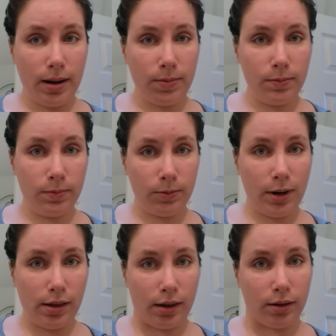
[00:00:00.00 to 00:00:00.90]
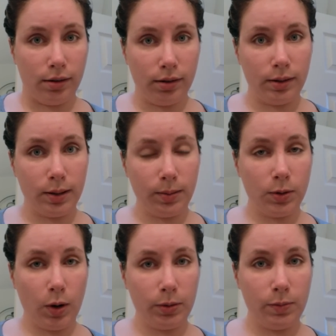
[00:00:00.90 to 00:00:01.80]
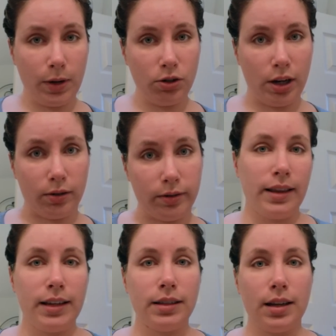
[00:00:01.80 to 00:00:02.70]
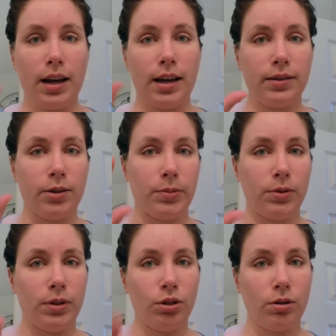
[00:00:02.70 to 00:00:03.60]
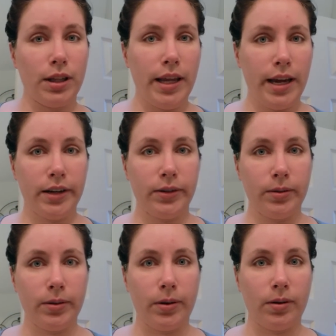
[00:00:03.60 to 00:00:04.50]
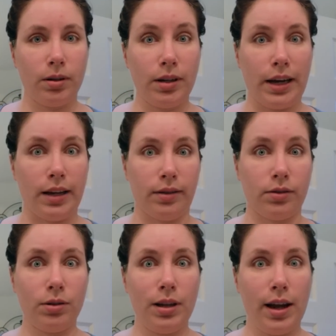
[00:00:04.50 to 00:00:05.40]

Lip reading: Yep, right there. Subscribe to my channel. Thanks guys, hope you enjoyed the hair tutorial and good